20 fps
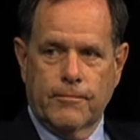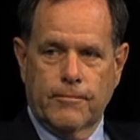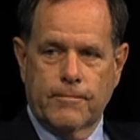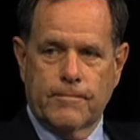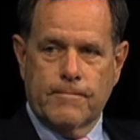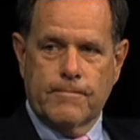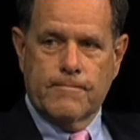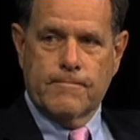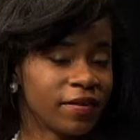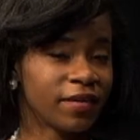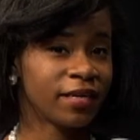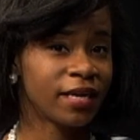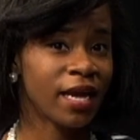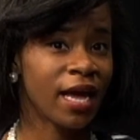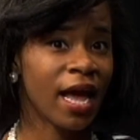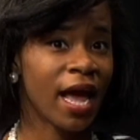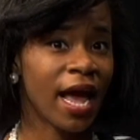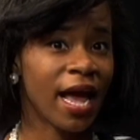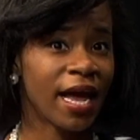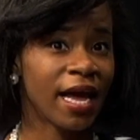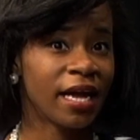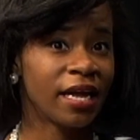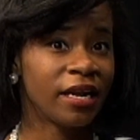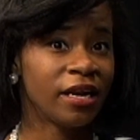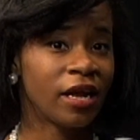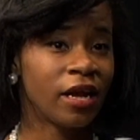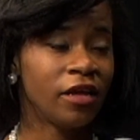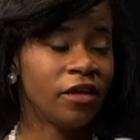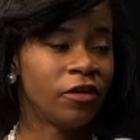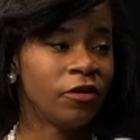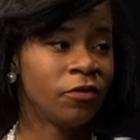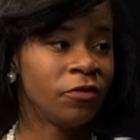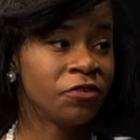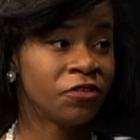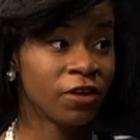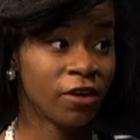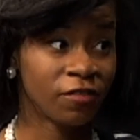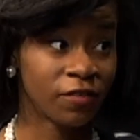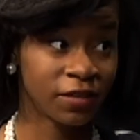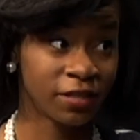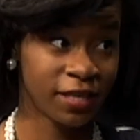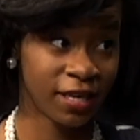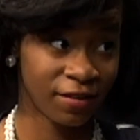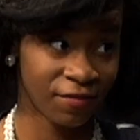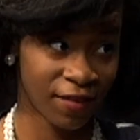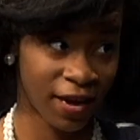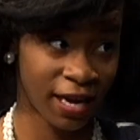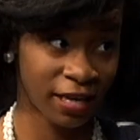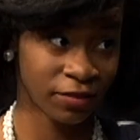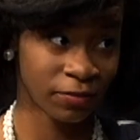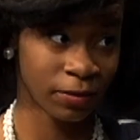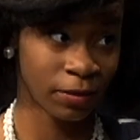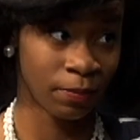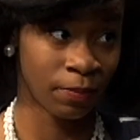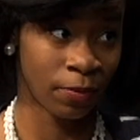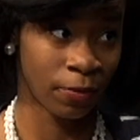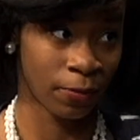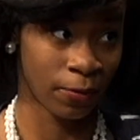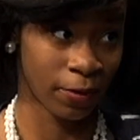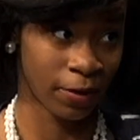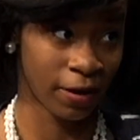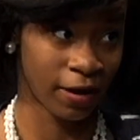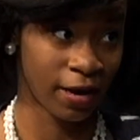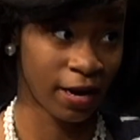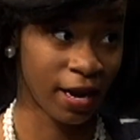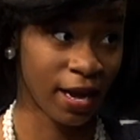Perfect. And you serve on the advisory board.